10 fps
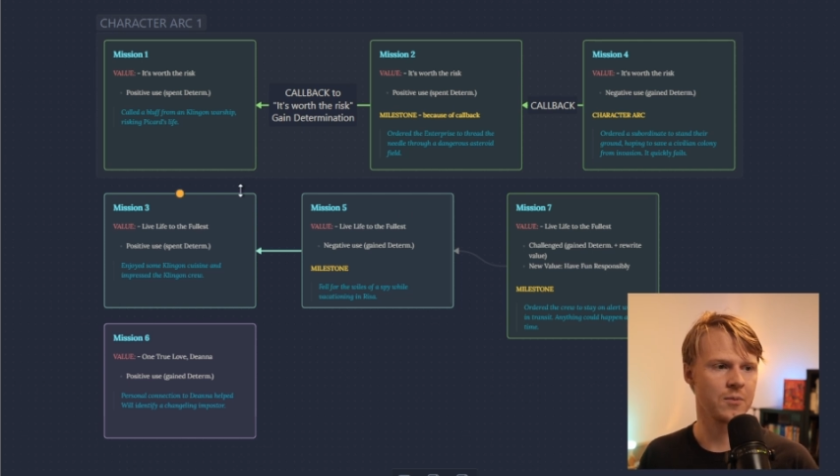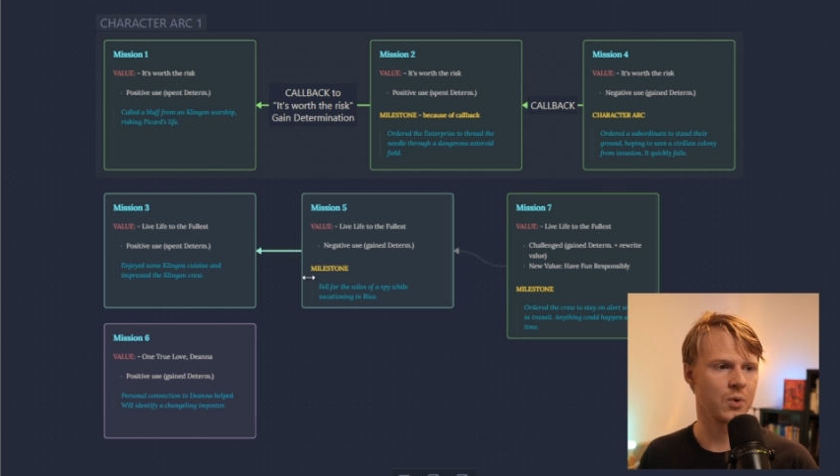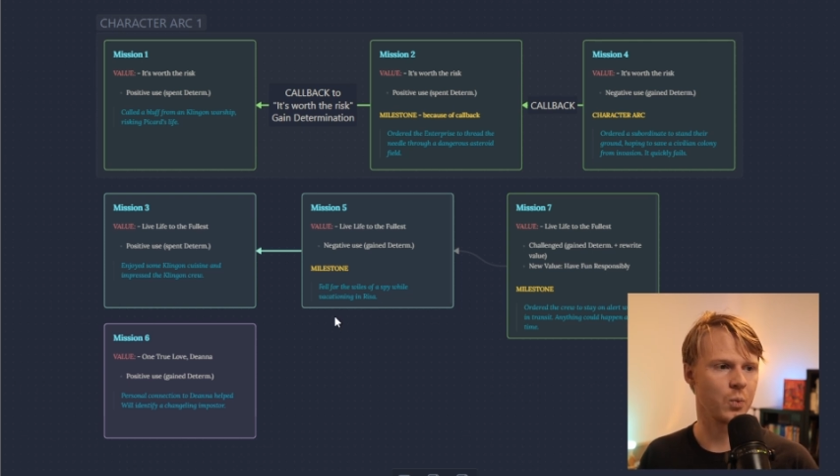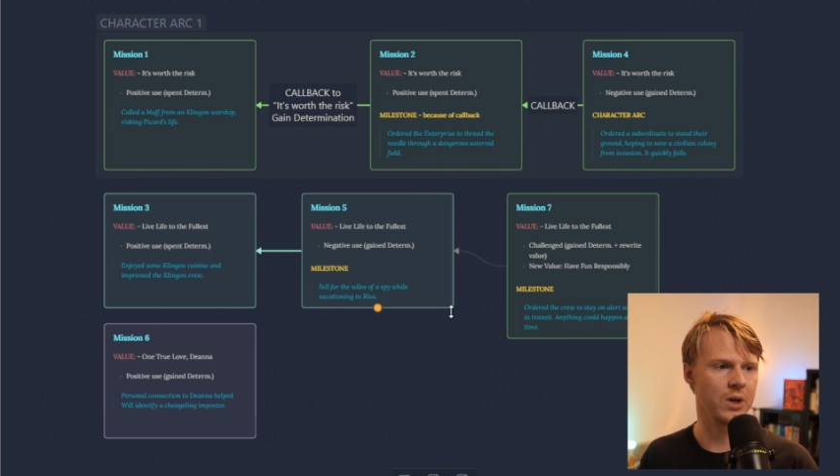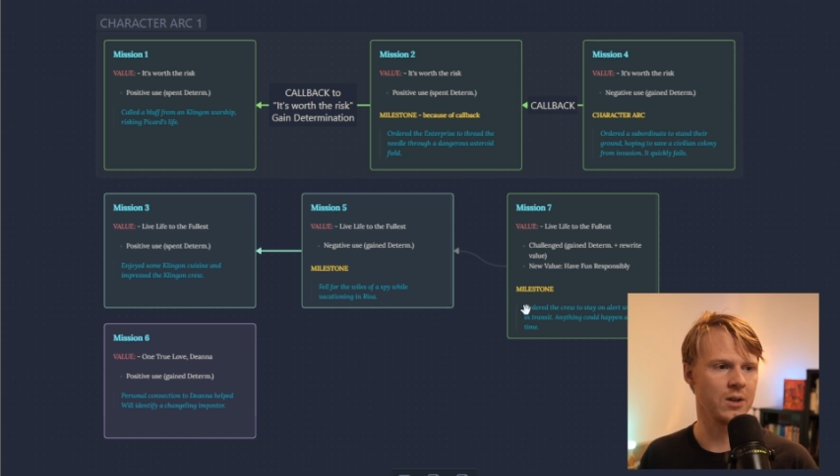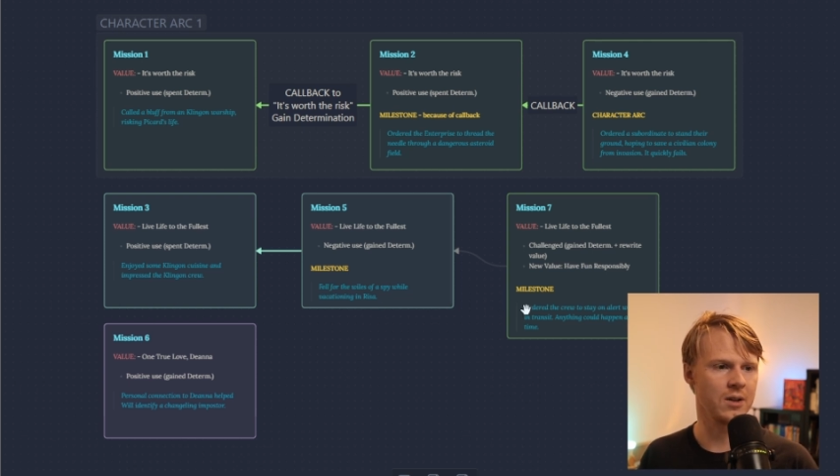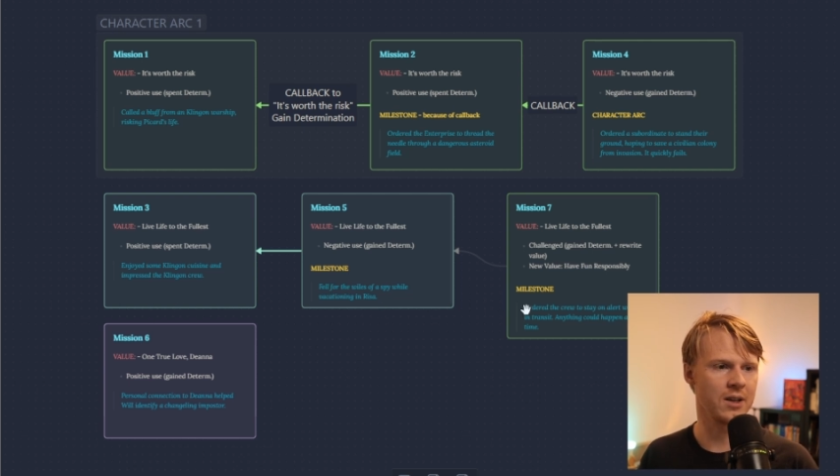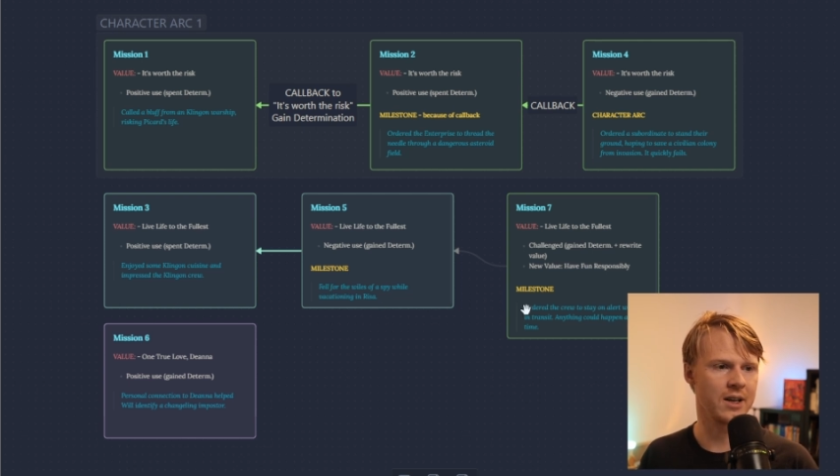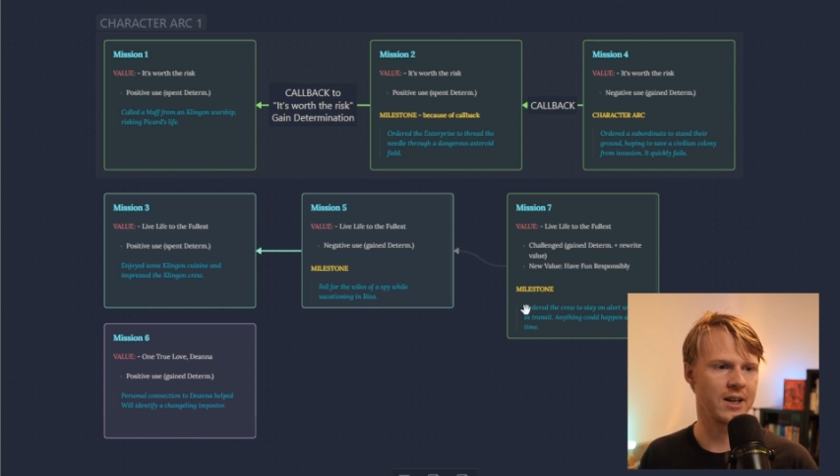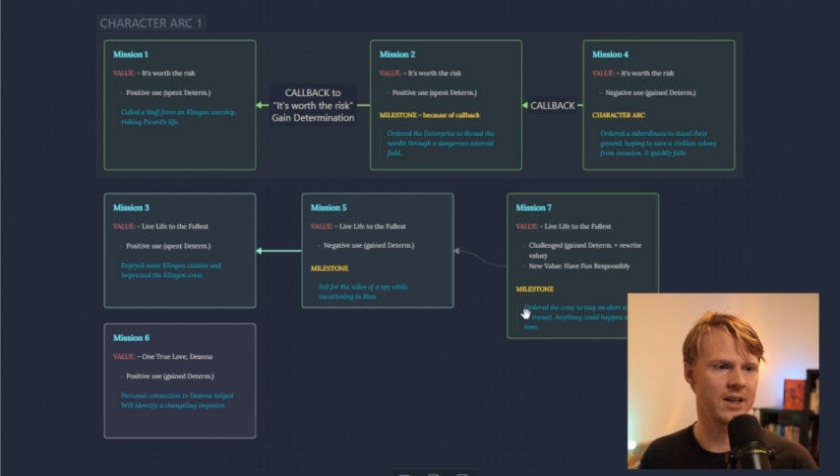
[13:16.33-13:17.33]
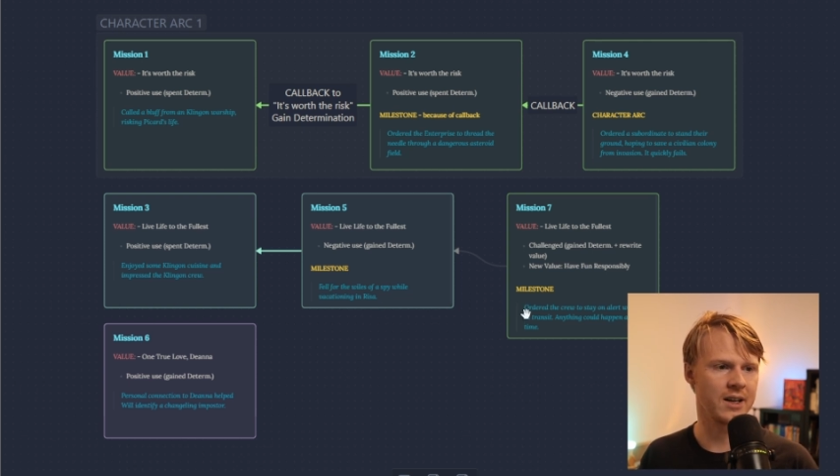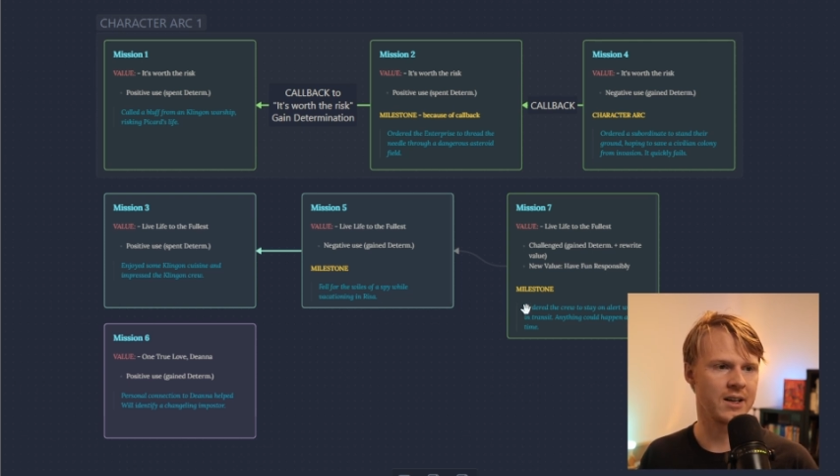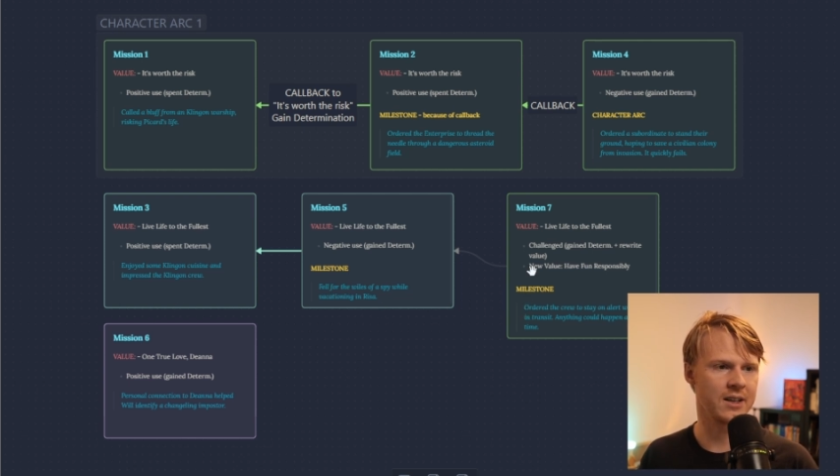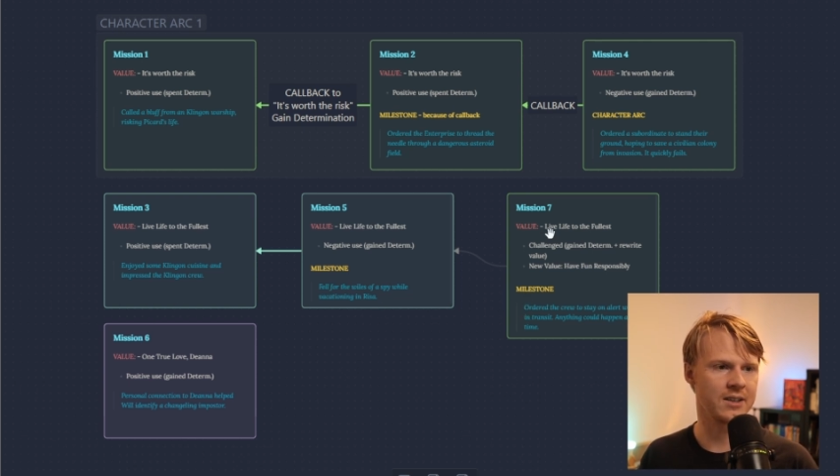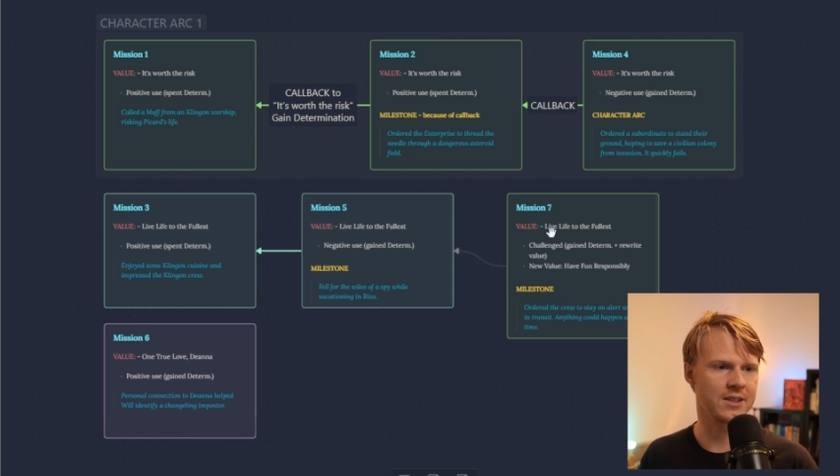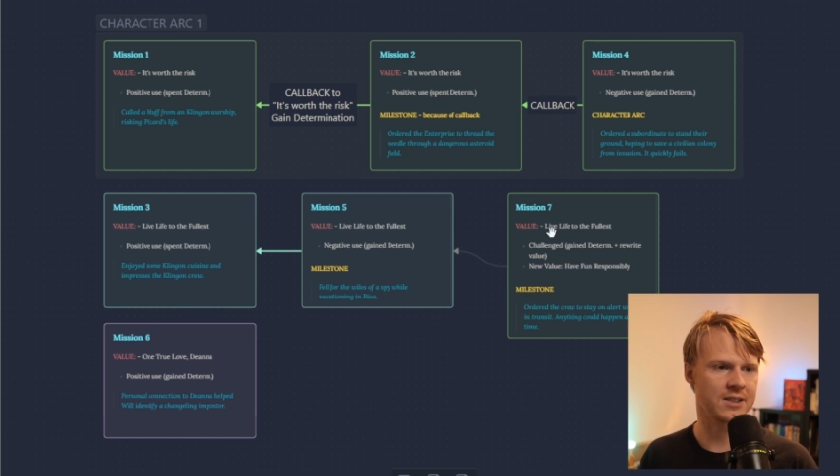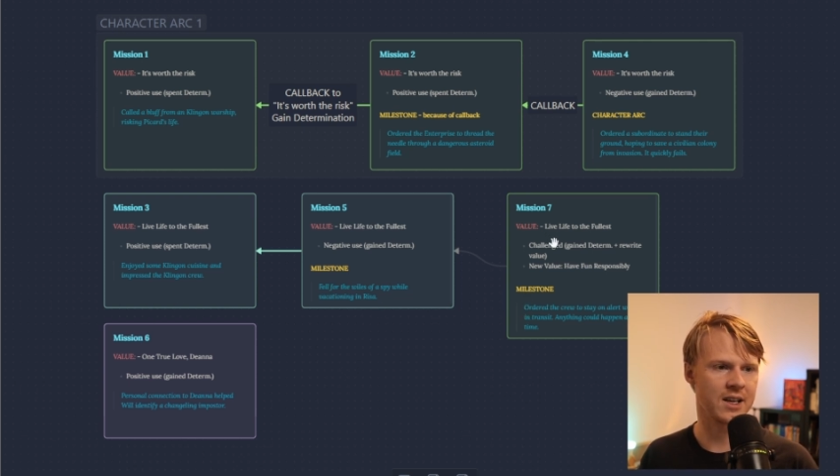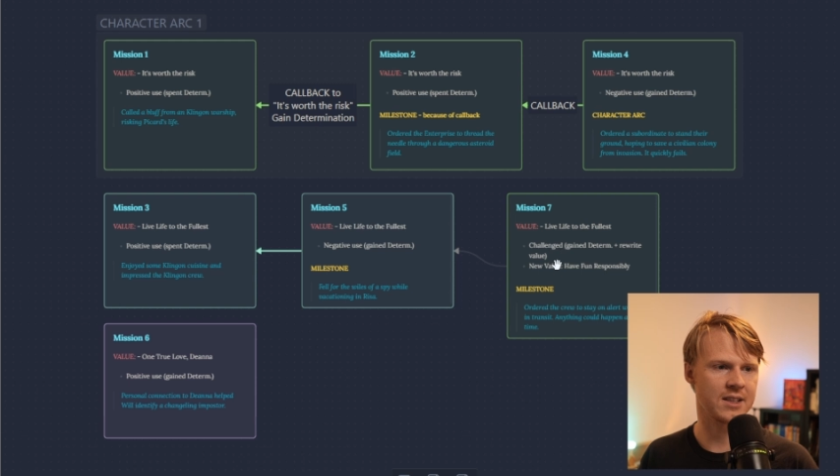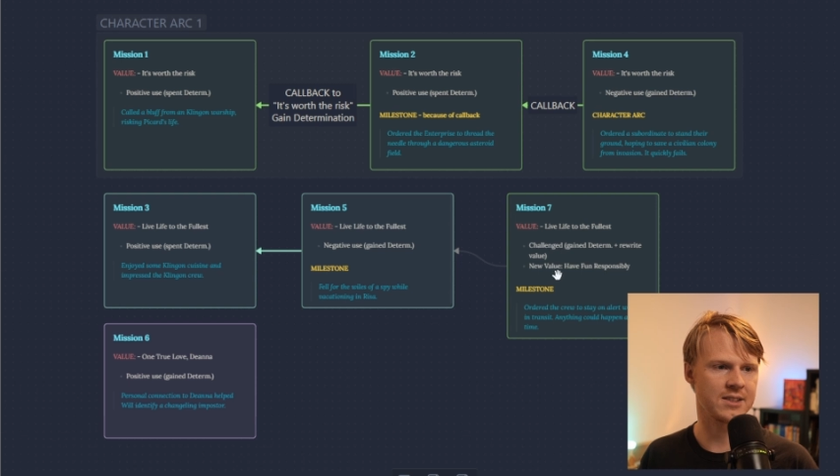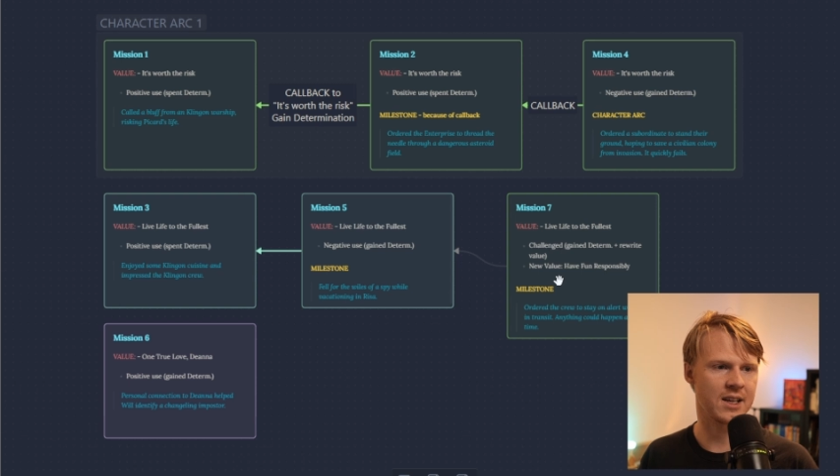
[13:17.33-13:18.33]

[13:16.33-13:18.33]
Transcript: Will decides